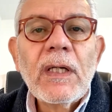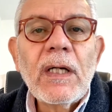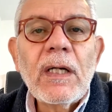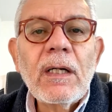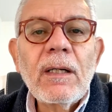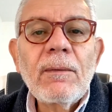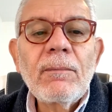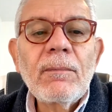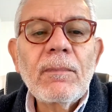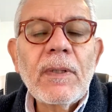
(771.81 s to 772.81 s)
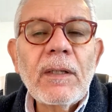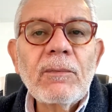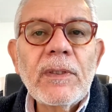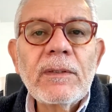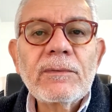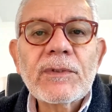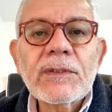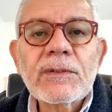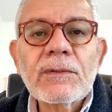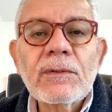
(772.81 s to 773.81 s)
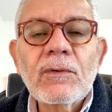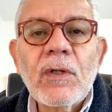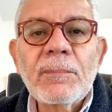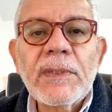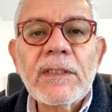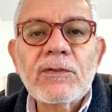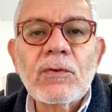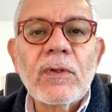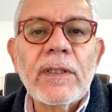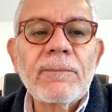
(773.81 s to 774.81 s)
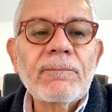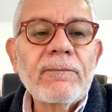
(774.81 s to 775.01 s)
I will just update you on it.